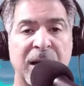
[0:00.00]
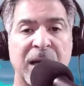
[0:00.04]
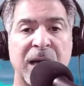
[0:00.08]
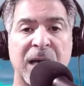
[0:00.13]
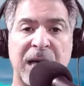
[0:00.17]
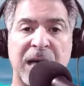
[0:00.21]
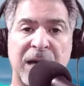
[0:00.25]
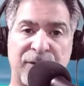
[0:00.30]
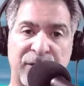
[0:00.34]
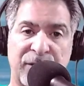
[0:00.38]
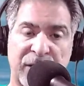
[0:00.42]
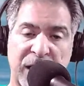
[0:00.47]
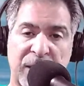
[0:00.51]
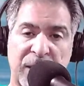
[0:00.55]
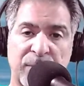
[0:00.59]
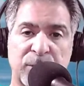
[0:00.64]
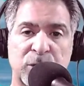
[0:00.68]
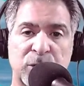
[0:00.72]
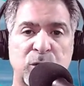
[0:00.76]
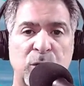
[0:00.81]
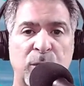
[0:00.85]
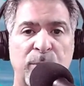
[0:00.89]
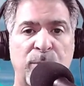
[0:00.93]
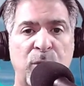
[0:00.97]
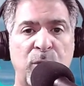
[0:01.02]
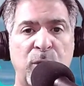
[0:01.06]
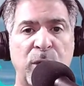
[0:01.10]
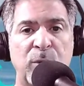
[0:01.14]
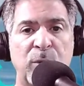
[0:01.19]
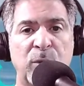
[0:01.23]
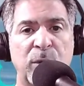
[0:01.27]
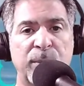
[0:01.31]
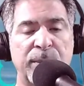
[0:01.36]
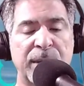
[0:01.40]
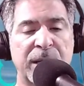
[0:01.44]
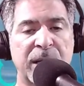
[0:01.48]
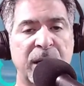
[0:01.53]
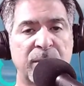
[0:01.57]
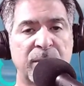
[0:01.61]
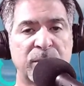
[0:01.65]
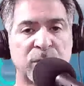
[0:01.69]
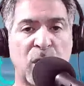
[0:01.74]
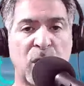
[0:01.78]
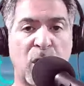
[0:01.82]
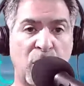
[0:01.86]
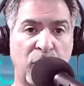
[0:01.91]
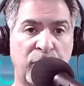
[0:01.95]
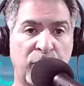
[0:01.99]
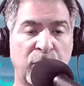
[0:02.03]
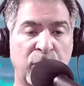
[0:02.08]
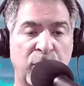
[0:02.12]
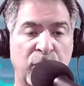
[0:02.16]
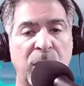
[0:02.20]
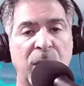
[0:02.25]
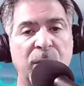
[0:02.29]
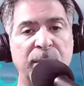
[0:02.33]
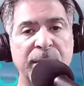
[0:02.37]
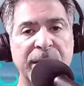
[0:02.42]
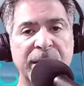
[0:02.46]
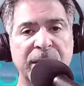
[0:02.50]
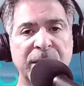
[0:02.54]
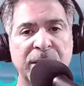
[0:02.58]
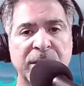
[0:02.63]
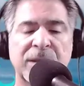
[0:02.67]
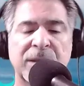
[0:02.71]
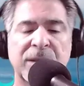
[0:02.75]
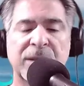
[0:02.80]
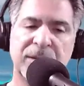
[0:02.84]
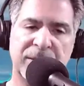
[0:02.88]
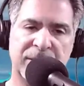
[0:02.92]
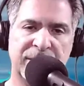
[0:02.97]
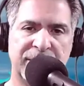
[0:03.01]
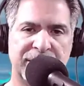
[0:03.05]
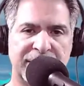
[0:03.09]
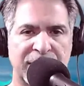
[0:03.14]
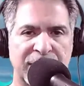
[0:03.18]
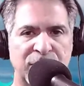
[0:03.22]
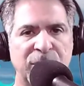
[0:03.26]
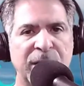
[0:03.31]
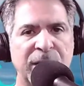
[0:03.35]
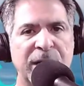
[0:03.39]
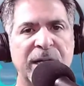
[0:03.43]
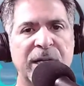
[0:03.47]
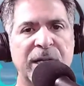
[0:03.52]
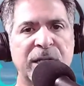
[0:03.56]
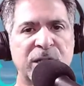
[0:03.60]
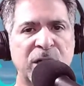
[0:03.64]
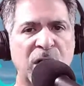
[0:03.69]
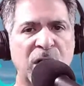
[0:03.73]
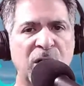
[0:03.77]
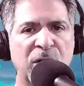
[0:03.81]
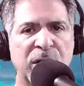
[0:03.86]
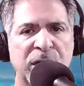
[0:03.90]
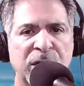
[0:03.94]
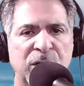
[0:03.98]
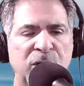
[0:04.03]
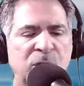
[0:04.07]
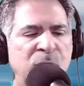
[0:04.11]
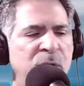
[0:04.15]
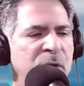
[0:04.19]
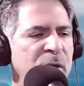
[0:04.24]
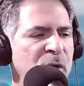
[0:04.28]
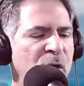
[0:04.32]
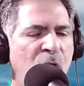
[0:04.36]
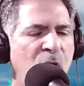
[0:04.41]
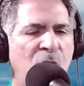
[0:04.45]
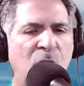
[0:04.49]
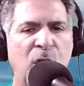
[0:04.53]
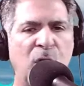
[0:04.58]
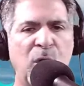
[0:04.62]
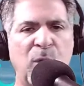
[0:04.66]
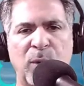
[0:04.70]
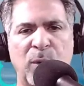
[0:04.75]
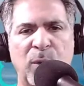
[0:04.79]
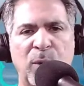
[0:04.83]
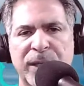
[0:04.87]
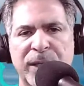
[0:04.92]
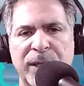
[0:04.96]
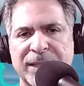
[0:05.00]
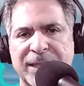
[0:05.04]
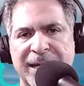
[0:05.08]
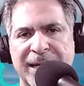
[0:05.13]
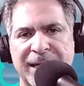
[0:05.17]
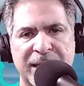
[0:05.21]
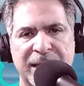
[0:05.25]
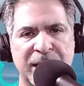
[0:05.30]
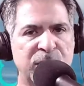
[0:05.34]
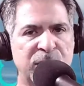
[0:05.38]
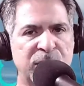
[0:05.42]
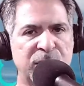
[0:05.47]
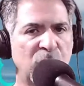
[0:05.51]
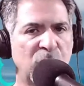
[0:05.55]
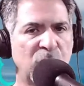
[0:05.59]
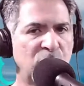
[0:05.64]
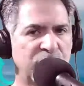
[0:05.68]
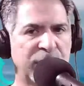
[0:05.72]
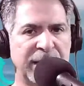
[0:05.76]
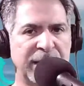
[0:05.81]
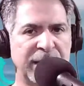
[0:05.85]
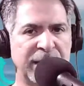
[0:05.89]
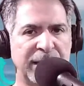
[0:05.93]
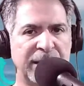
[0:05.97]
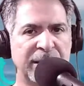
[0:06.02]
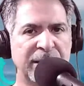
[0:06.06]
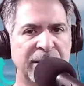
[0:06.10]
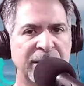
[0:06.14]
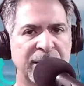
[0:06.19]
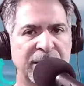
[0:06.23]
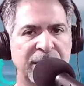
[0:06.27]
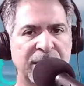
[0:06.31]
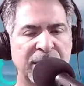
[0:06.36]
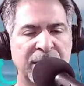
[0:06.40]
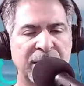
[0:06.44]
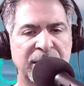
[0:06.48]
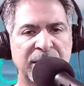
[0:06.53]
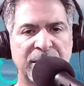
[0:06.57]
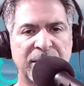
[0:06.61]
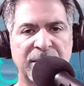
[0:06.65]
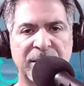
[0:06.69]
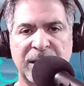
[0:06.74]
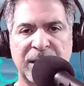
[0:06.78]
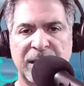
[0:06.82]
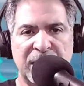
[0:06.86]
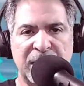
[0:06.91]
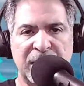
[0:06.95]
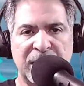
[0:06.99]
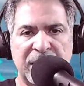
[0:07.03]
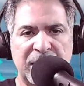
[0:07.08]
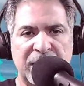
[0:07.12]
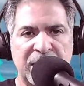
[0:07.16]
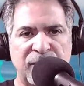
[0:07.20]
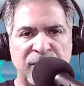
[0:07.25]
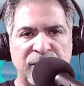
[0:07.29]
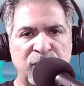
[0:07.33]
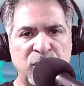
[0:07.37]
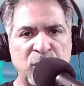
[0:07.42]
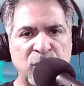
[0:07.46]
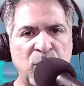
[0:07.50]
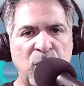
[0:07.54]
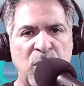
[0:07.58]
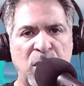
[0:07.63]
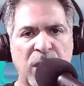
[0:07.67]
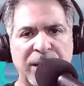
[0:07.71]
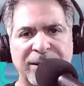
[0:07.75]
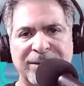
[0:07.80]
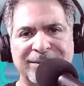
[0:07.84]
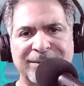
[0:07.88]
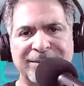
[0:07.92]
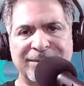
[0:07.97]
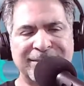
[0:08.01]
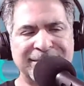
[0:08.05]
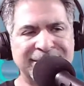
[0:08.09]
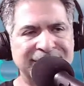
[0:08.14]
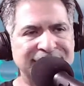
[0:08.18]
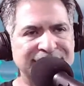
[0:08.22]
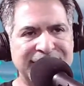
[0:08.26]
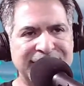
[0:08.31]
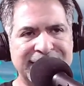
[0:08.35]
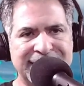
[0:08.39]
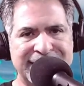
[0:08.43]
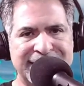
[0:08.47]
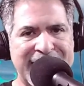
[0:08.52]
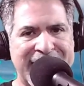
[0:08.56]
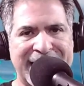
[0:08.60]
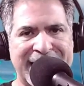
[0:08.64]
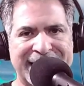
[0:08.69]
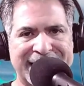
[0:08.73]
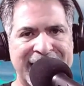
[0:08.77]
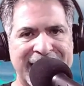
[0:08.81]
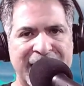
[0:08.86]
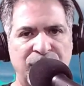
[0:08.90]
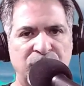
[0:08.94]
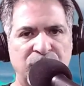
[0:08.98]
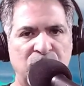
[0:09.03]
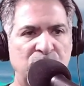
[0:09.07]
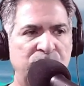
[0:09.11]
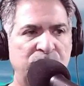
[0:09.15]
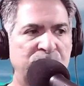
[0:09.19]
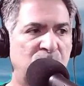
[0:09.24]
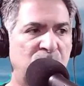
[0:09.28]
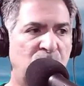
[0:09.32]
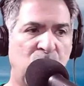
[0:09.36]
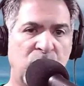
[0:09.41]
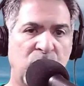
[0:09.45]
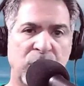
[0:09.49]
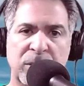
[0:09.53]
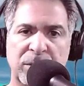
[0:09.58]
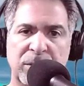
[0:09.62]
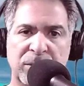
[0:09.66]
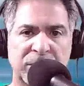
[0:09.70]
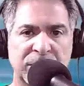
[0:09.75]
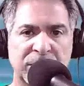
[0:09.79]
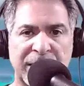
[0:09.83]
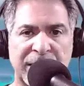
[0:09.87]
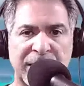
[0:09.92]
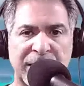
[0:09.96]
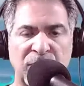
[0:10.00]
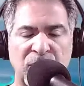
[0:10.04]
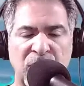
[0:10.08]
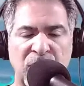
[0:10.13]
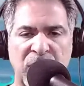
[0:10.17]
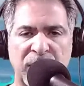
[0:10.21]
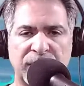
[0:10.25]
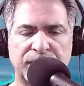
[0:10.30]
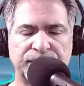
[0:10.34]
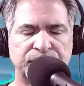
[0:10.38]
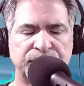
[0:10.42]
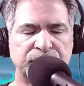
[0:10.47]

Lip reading: If it comes to a point where it becomes overwhelming, then you get an attorney. You can always get an attorney if you want, at that moment or later on.